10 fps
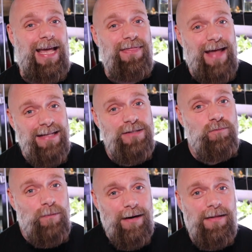And that's
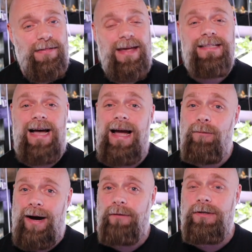one of the things I
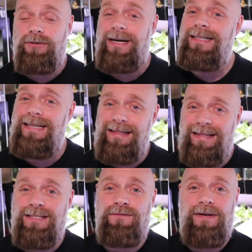want to address in
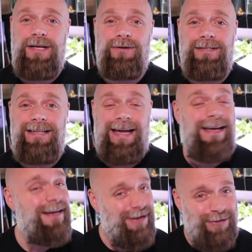this video today.
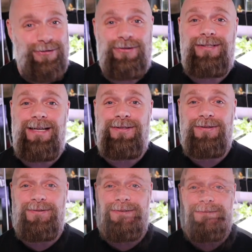So stay
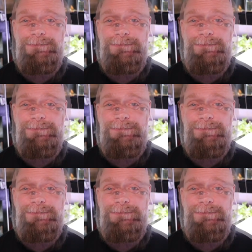tuned.